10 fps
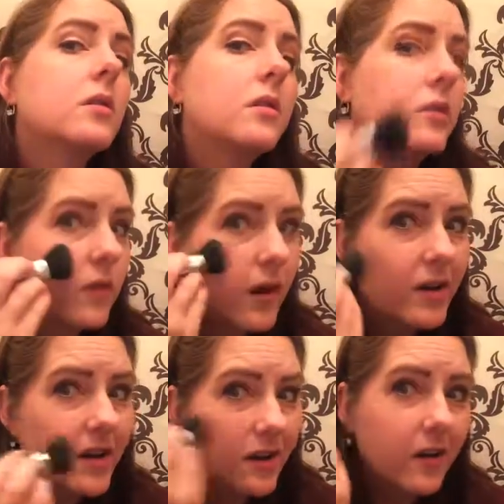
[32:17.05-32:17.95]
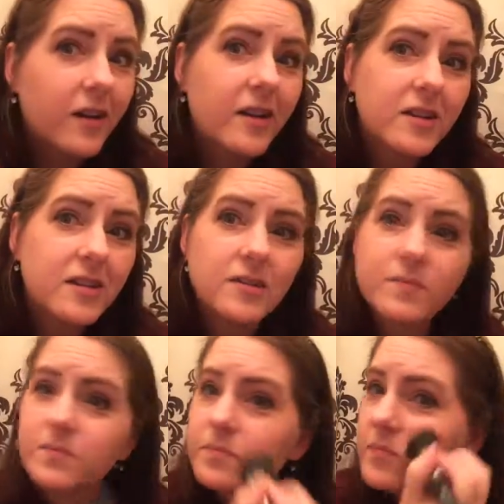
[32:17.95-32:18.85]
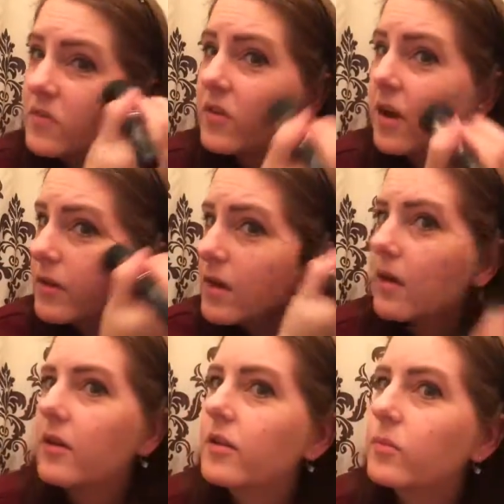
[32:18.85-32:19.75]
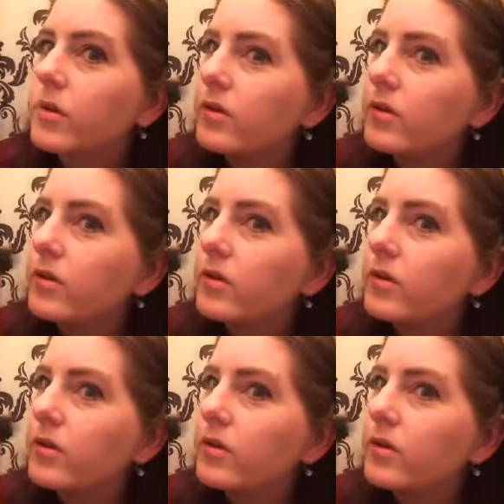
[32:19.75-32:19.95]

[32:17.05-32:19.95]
it's very light, but